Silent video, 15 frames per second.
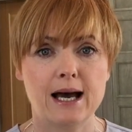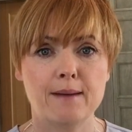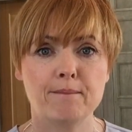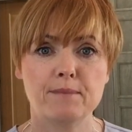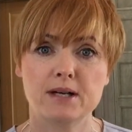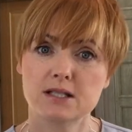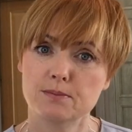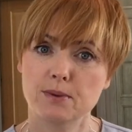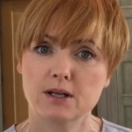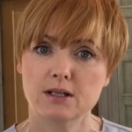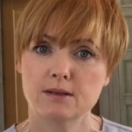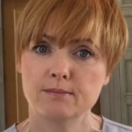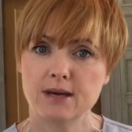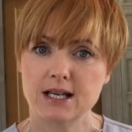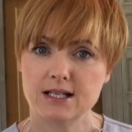And buzz
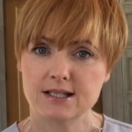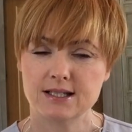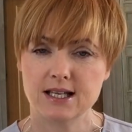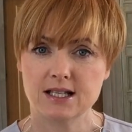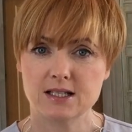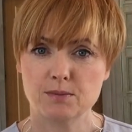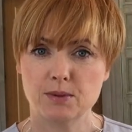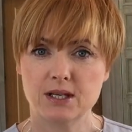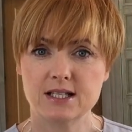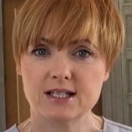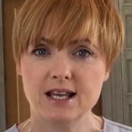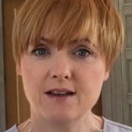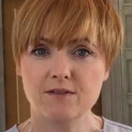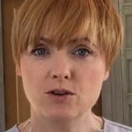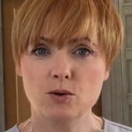button makes sense because
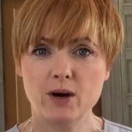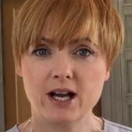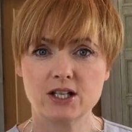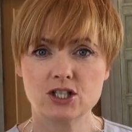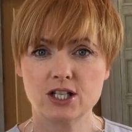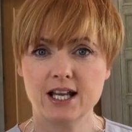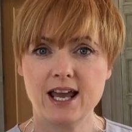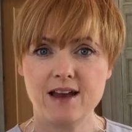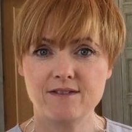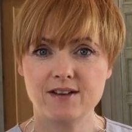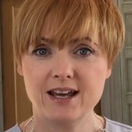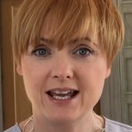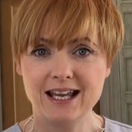if you actually ever